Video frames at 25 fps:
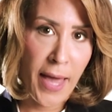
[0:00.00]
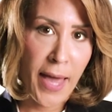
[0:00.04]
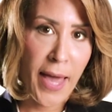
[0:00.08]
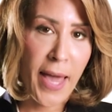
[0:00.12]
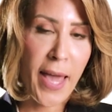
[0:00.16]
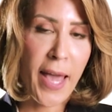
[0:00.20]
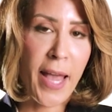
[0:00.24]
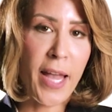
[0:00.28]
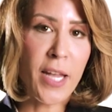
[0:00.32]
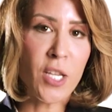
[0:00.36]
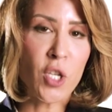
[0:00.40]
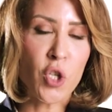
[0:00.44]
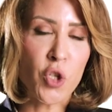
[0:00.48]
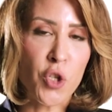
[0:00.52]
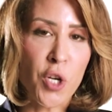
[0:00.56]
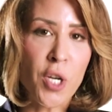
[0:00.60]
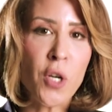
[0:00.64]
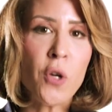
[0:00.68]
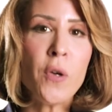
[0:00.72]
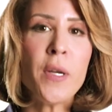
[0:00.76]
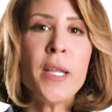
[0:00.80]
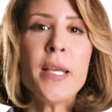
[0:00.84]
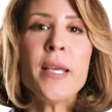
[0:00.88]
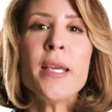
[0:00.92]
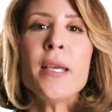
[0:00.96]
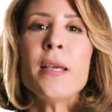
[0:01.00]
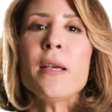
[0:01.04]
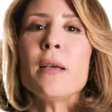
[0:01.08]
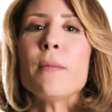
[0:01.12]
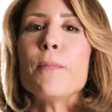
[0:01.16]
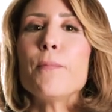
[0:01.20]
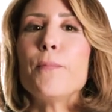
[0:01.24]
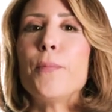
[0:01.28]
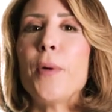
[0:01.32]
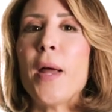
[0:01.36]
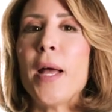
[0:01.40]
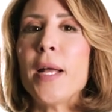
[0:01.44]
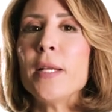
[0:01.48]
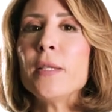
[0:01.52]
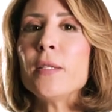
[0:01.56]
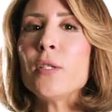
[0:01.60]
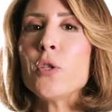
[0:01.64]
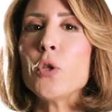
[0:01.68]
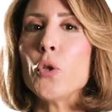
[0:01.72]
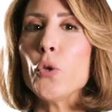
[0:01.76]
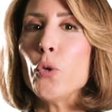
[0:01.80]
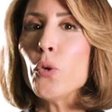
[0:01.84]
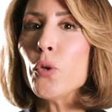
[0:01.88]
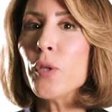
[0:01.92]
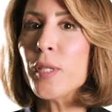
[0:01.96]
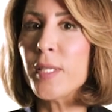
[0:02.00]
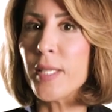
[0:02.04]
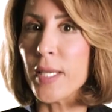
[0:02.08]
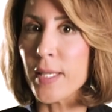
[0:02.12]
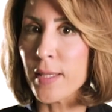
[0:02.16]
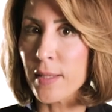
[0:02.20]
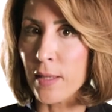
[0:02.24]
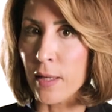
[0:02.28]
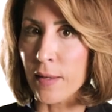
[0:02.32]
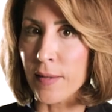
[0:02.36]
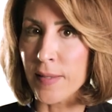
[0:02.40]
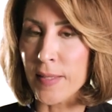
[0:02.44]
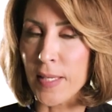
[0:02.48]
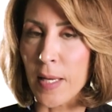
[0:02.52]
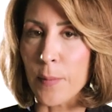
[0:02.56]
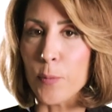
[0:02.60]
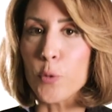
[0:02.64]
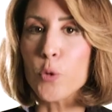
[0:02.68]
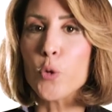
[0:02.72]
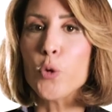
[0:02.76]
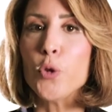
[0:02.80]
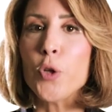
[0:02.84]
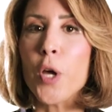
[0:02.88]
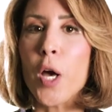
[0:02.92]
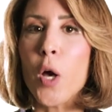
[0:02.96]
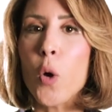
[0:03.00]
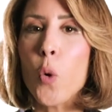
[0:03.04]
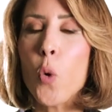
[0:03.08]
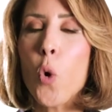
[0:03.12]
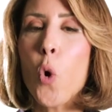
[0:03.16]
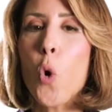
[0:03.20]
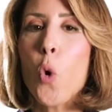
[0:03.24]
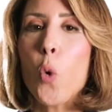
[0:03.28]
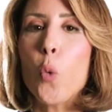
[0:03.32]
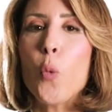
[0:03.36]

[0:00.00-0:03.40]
And generally, brands use this concept to know